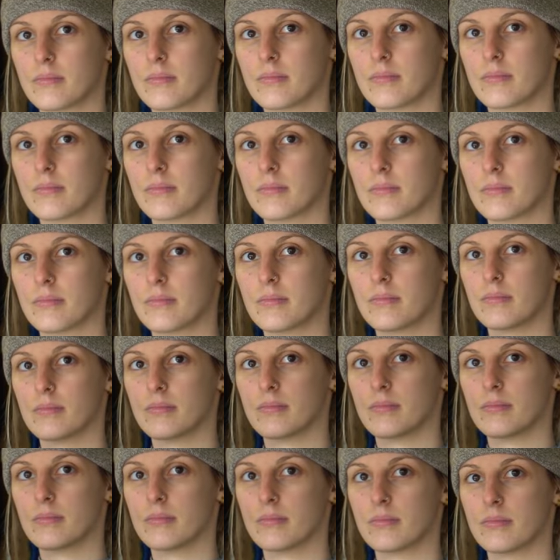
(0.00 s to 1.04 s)

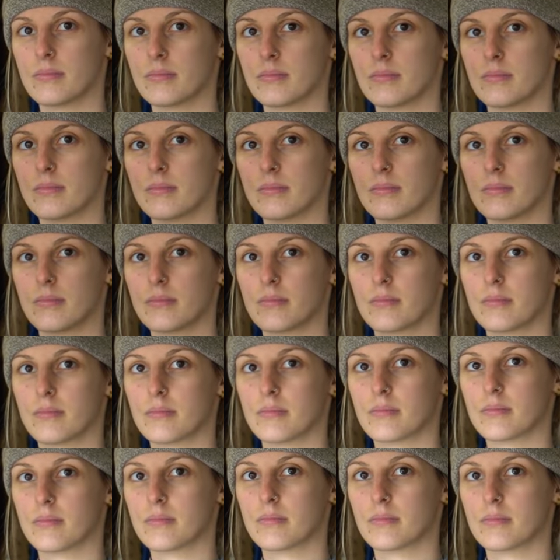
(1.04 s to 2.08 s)

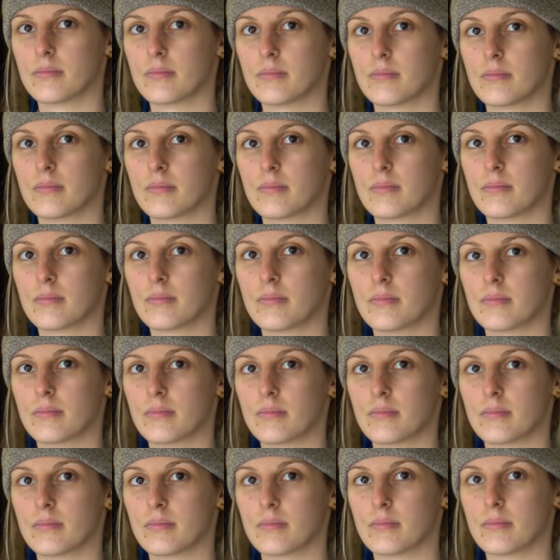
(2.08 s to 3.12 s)

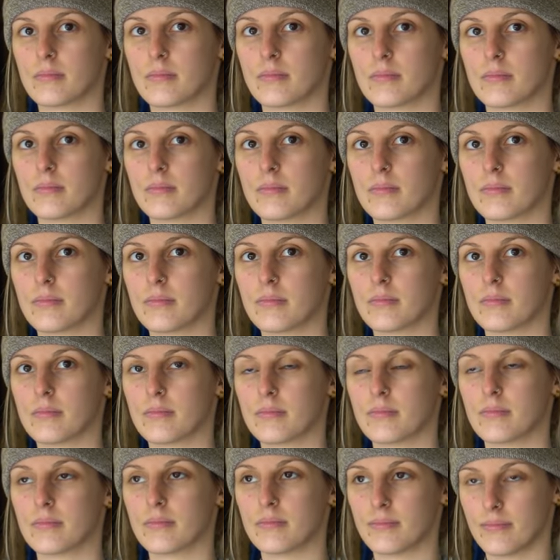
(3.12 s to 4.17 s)

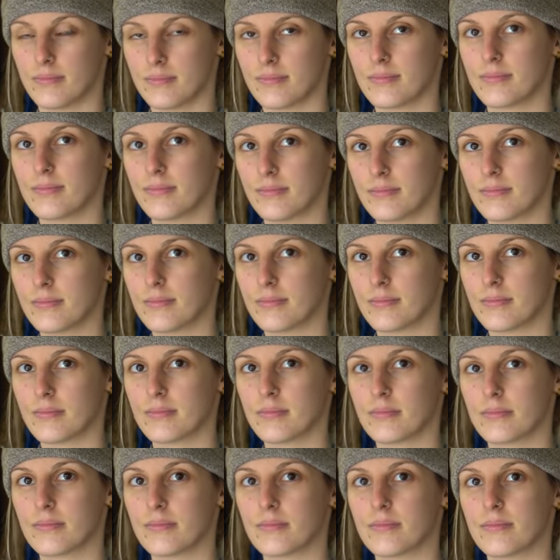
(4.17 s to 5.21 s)

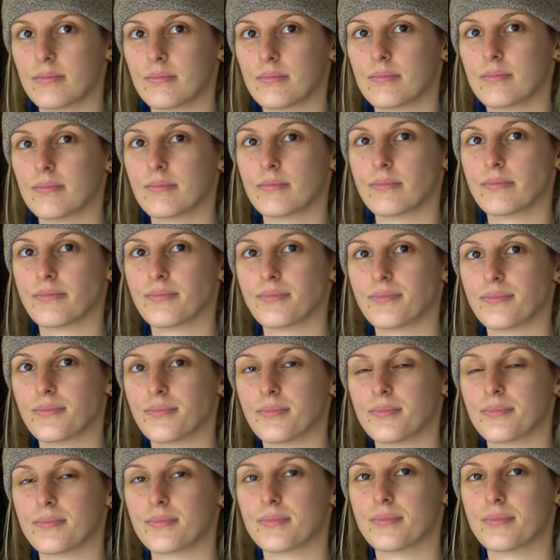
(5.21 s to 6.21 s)
This person isn't speaking.